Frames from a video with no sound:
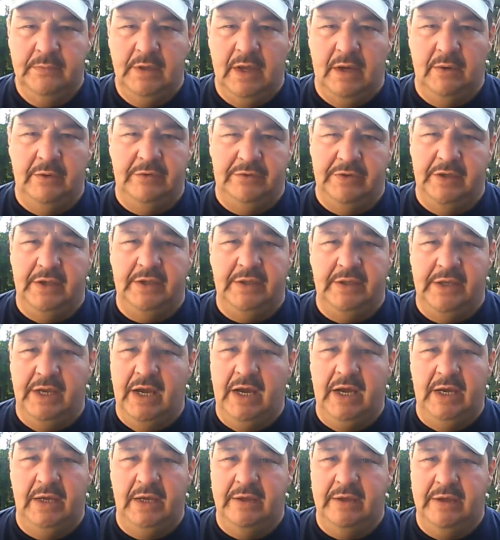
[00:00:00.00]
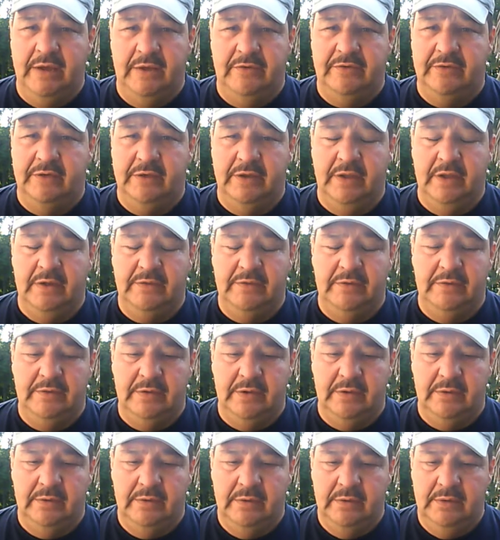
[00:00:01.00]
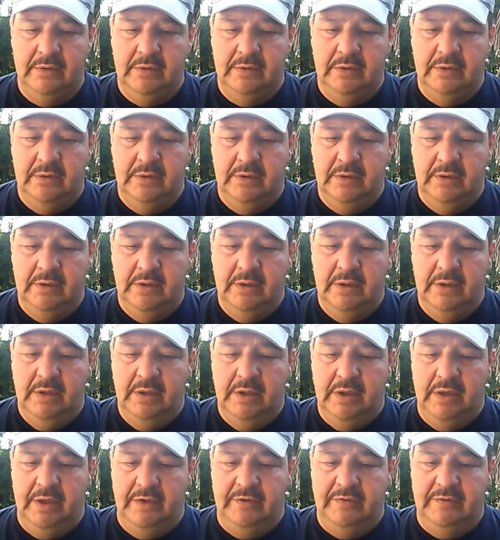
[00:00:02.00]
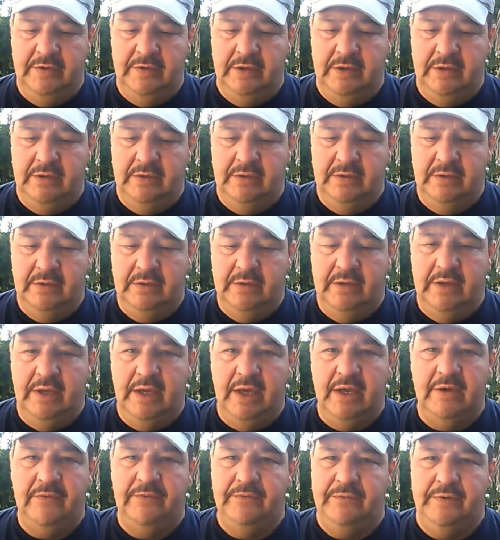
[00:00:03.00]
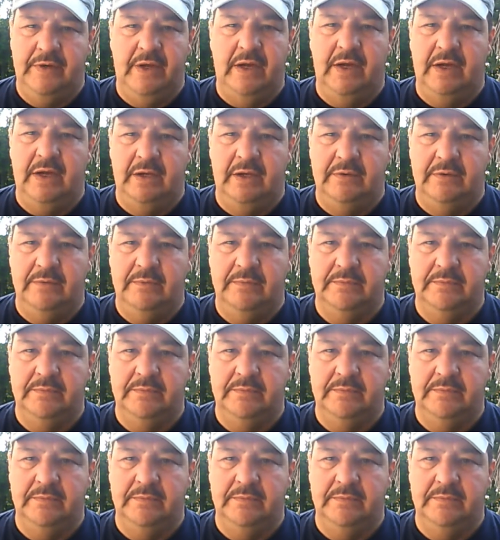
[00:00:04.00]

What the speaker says: I would say in the eye, he had sunglasses on. He said, F God.